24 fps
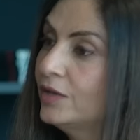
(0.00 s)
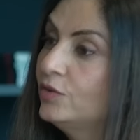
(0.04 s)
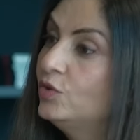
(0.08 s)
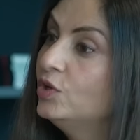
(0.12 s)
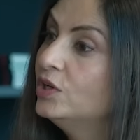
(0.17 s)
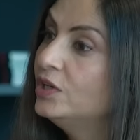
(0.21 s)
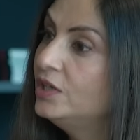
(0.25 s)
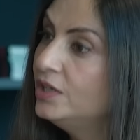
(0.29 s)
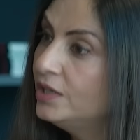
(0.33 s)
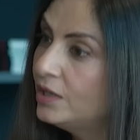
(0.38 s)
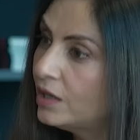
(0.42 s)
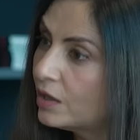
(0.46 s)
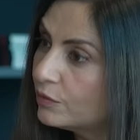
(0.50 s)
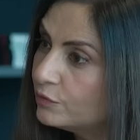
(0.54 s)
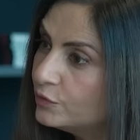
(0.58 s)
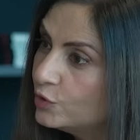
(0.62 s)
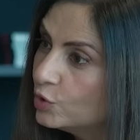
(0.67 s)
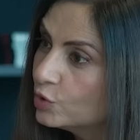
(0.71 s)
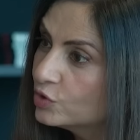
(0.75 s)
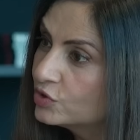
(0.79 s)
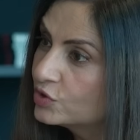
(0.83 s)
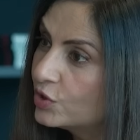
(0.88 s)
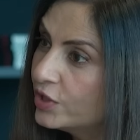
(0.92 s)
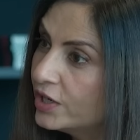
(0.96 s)
I really love
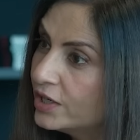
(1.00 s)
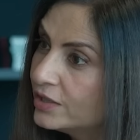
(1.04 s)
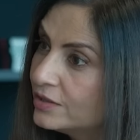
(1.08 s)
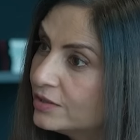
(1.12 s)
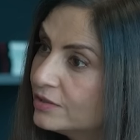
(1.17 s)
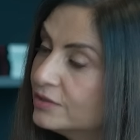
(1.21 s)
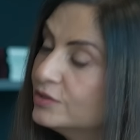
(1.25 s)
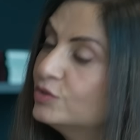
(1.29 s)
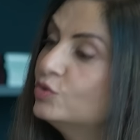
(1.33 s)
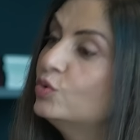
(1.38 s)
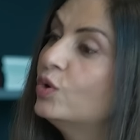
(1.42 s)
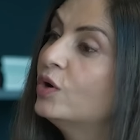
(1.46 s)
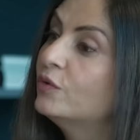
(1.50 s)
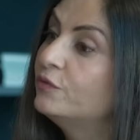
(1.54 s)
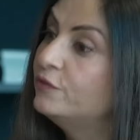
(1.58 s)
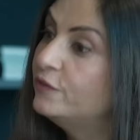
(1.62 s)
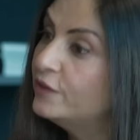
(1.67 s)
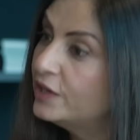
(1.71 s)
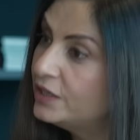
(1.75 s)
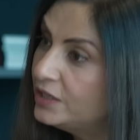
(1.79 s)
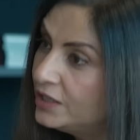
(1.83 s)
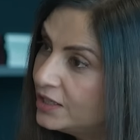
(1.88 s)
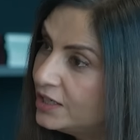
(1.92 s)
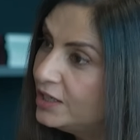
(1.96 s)
those creators who are
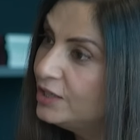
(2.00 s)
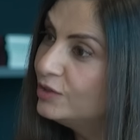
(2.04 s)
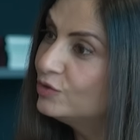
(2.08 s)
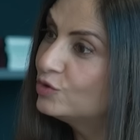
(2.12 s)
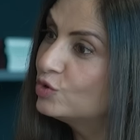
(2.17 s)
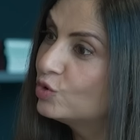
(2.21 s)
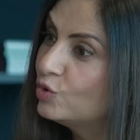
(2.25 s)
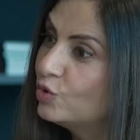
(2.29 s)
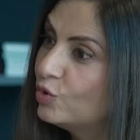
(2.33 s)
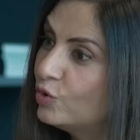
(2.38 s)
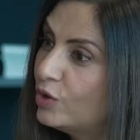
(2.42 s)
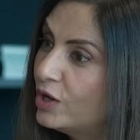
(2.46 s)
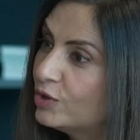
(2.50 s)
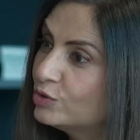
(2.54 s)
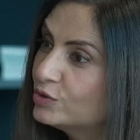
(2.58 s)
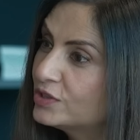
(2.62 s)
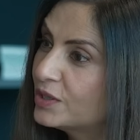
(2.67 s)
very keen to know how